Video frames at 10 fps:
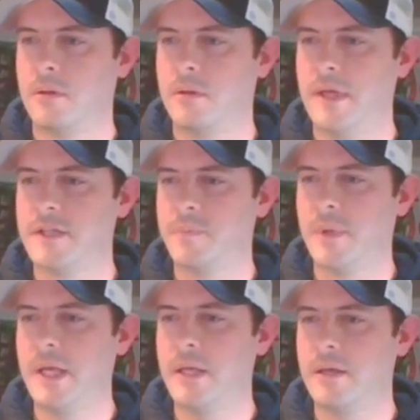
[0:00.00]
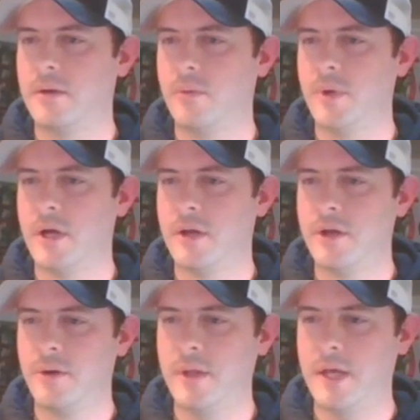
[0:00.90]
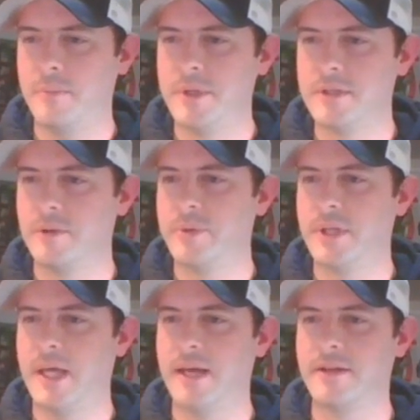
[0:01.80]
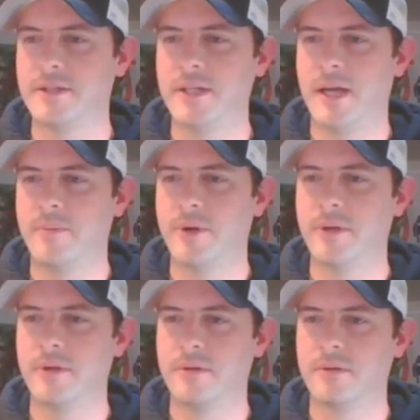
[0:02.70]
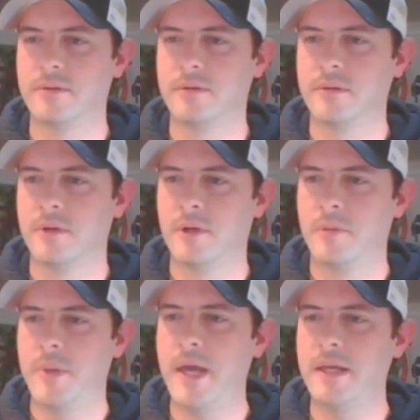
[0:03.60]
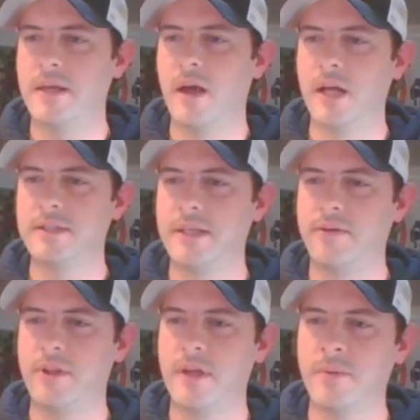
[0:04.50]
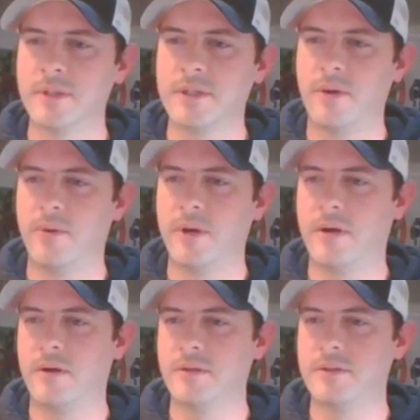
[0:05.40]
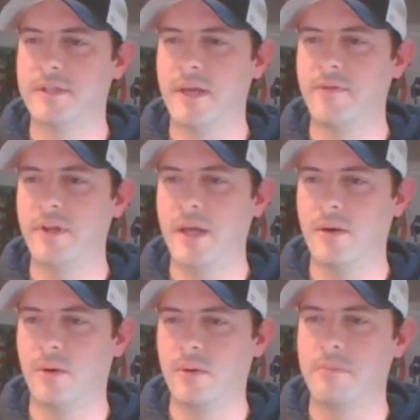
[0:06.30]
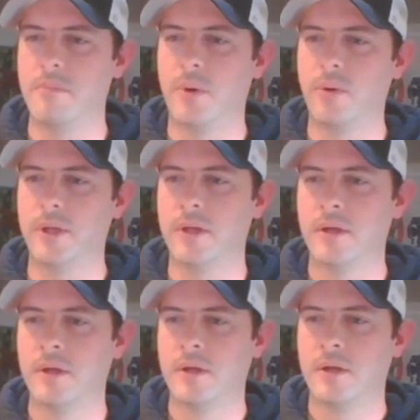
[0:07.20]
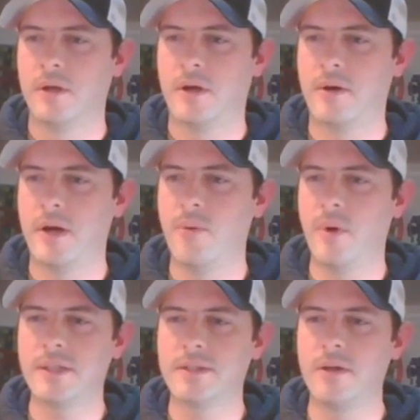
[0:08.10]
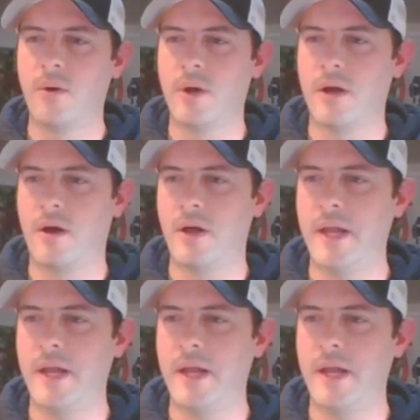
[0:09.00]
S blank, we all know that. Please don't put that in the chat, brother. Peggy hunts everything. What's going on? 78. Holy moly. All right, what's going on?